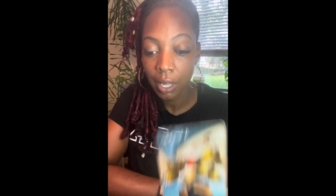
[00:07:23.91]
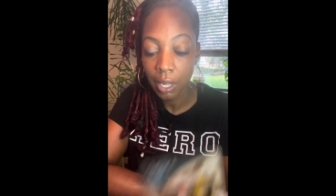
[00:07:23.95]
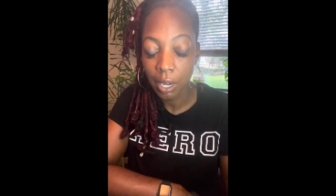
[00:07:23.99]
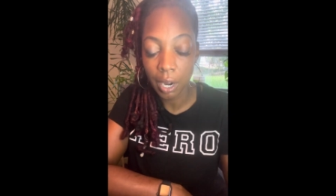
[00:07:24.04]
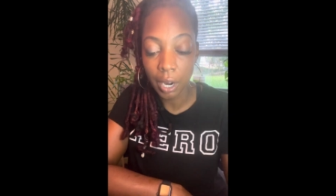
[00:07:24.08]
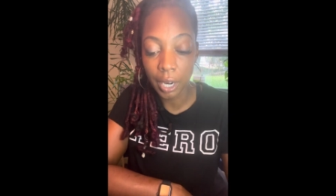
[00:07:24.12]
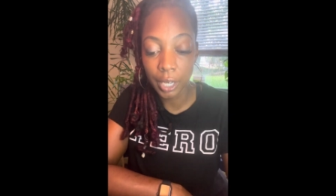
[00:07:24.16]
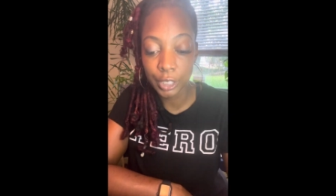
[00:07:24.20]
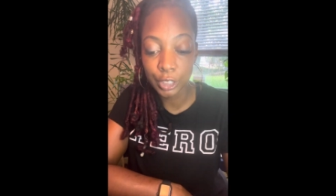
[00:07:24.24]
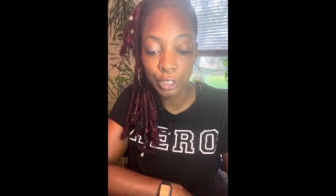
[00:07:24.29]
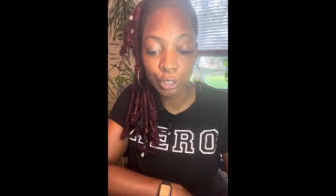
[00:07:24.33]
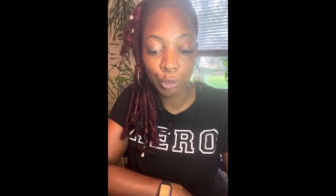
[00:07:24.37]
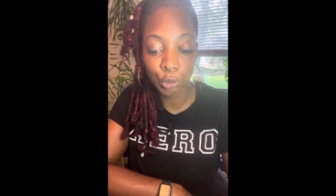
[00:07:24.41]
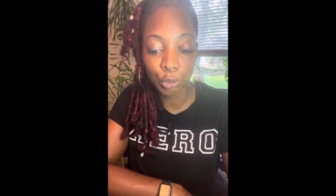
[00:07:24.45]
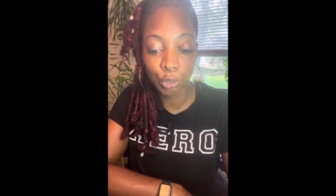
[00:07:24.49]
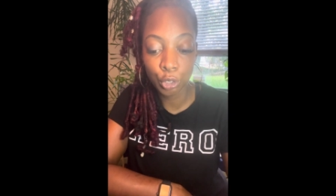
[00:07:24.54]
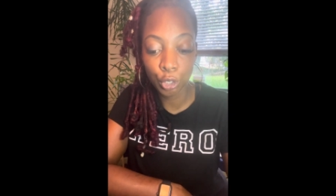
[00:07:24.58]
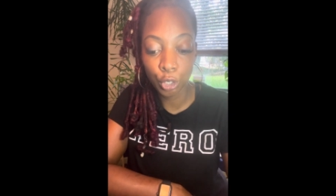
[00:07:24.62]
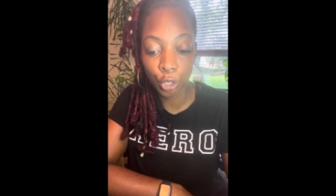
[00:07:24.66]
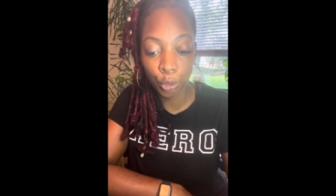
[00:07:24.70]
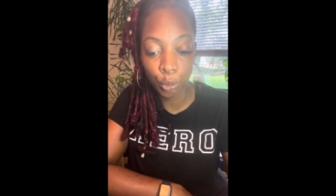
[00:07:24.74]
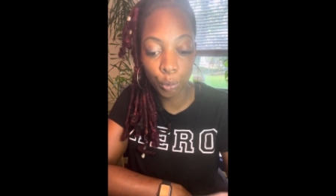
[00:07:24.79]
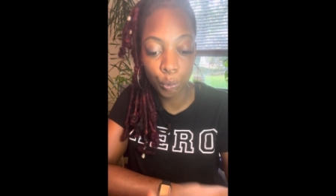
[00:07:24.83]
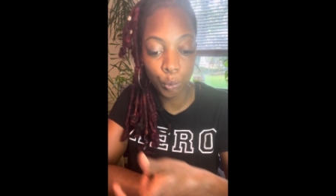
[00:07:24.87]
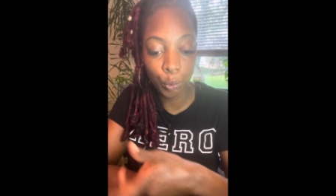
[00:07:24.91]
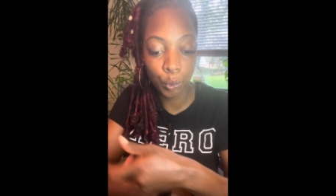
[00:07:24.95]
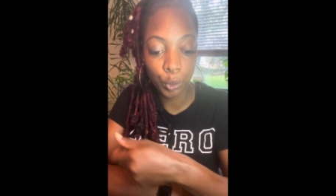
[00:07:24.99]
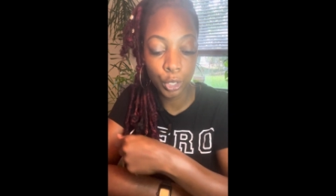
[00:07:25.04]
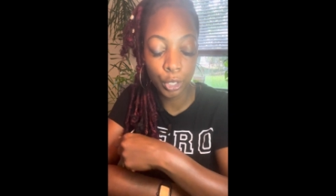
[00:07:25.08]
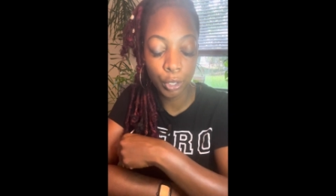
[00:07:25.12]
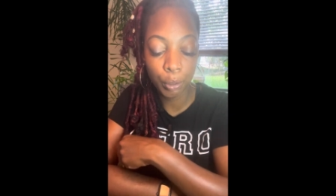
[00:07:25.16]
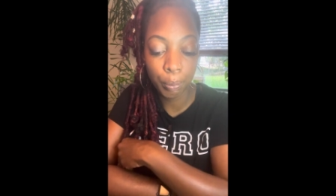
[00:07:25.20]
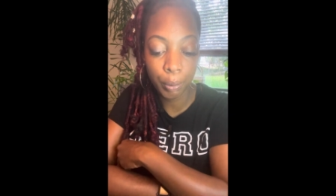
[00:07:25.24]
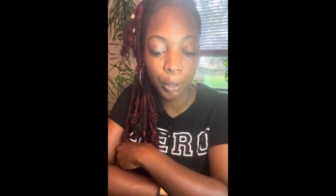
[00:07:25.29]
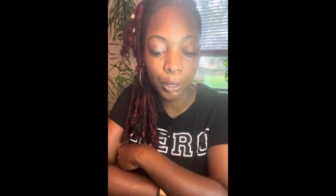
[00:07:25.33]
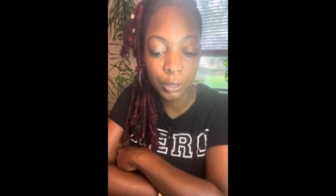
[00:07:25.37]
All right, so you or
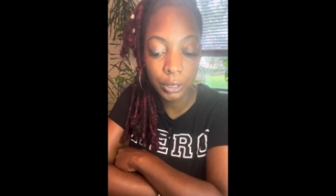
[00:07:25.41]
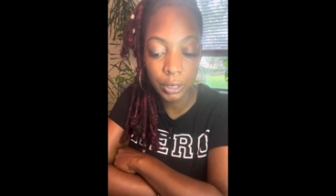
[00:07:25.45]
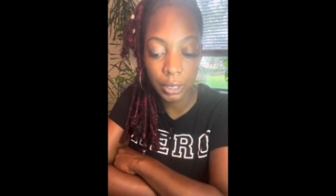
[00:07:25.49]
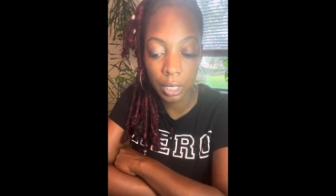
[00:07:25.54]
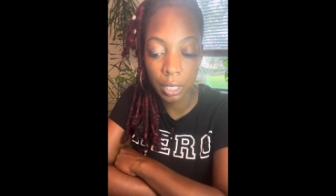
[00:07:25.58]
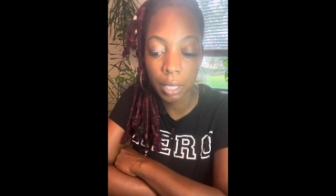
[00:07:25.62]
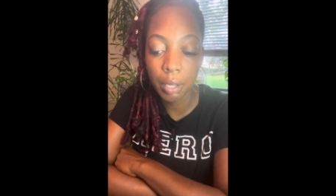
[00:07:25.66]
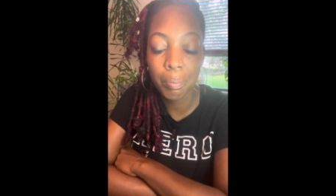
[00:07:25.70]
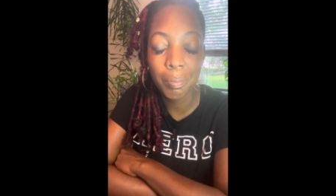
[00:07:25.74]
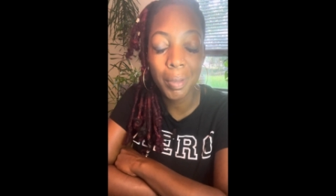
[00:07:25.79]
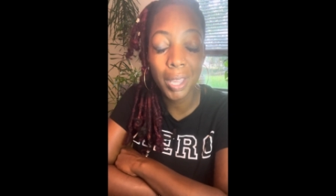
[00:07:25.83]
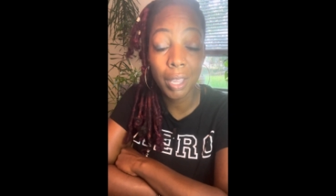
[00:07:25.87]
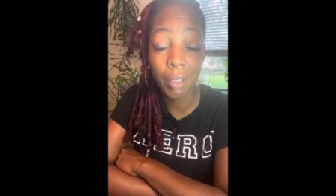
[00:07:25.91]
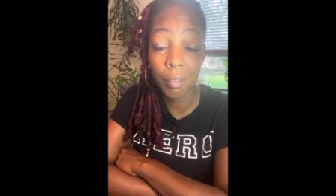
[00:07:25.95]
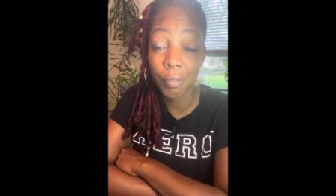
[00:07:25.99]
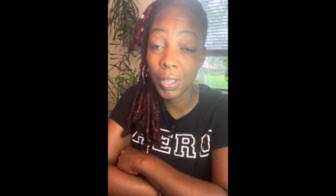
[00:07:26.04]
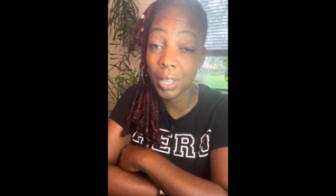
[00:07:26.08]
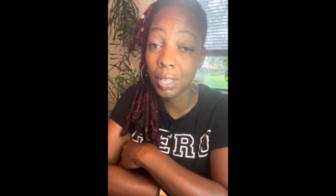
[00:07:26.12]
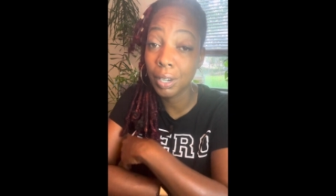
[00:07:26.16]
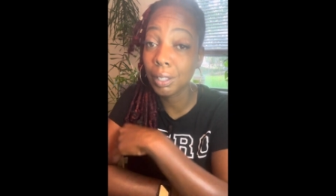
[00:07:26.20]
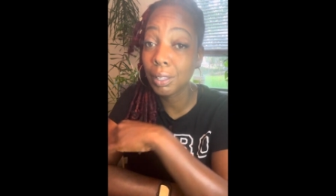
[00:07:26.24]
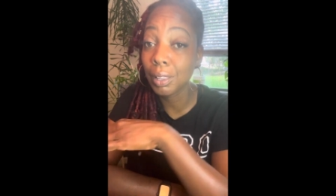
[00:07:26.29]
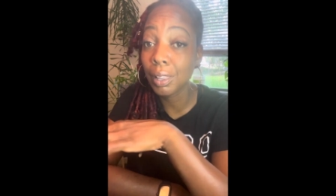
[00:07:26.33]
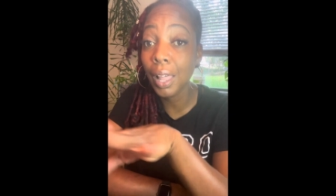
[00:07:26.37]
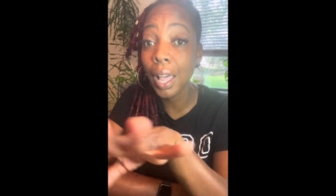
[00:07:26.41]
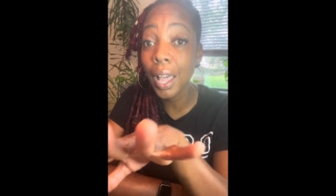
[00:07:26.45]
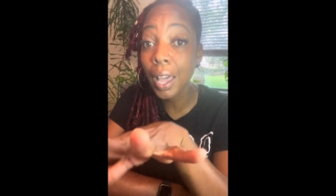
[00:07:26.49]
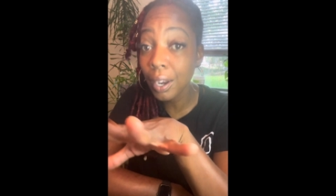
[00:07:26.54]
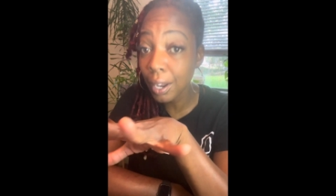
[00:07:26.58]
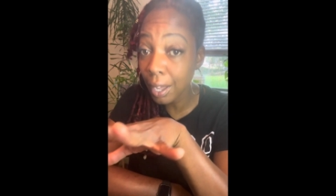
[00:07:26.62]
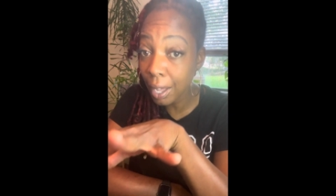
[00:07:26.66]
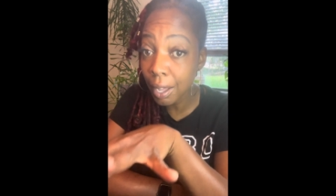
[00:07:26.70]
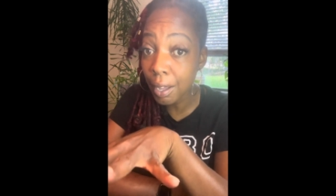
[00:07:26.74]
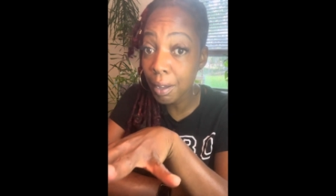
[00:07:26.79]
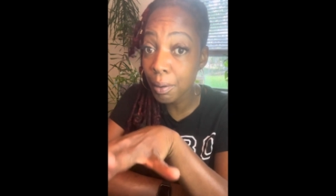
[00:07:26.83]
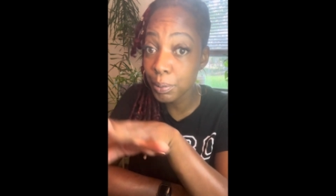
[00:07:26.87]
your person here may have had a lot
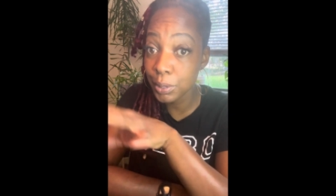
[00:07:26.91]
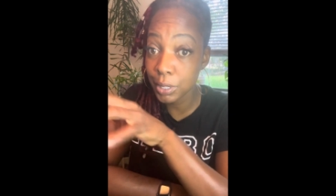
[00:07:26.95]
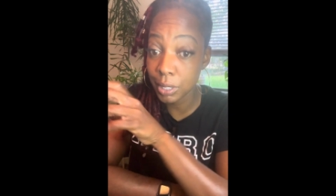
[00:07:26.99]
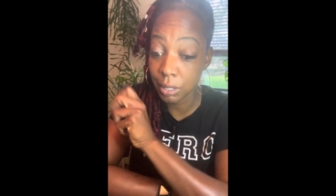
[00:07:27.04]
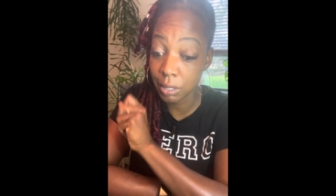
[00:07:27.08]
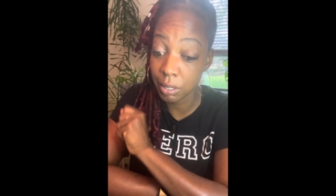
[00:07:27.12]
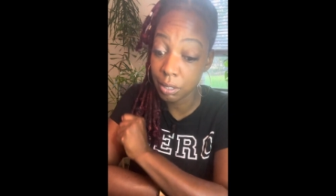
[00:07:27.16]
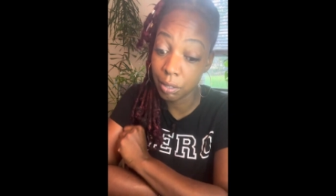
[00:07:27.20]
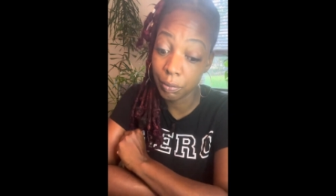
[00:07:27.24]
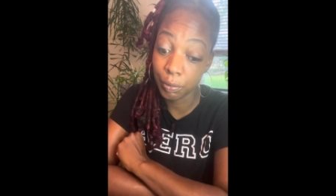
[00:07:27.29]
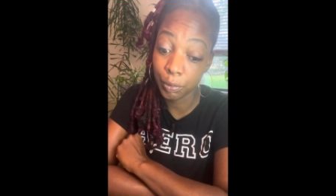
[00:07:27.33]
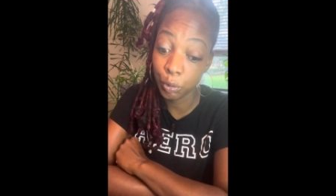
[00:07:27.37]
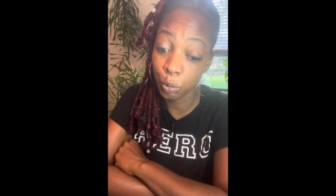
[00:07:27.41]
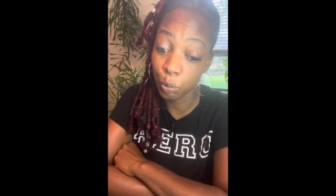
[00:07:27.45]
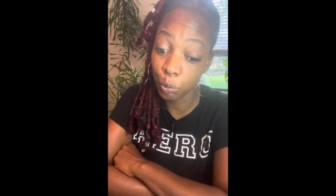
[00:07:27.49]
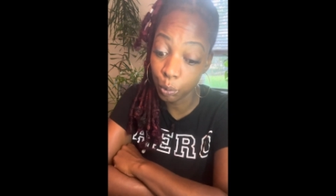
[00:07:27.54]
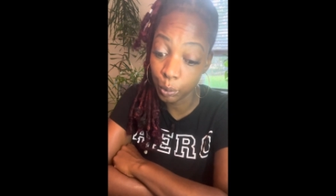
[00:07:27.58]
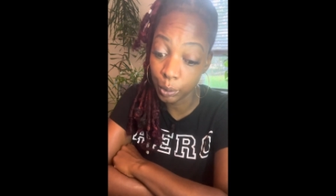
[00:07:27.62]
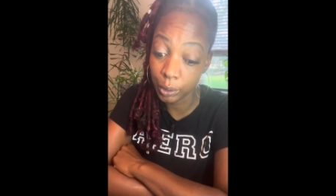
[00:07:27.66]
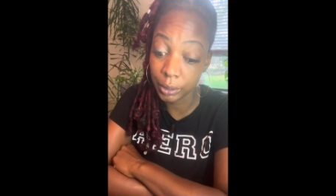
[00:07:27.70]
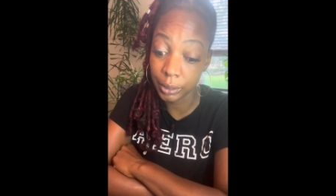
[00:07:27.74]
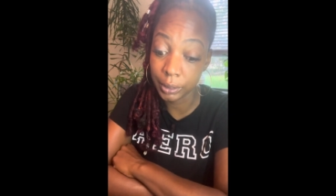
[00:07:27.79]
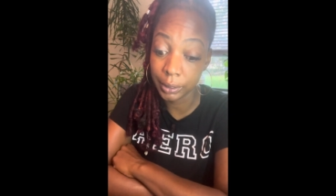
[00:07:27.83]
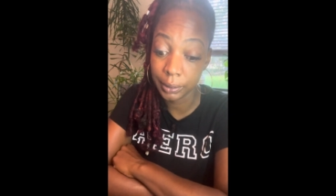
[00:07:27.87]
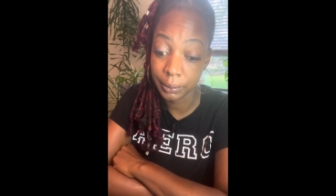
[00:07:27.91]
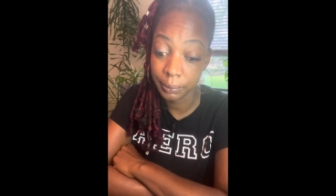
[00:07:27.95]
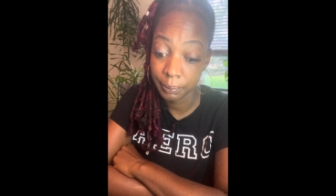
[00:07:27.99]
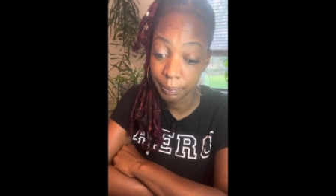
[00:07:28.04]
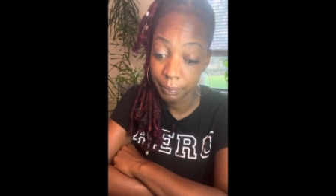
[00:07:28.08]
of options, of course.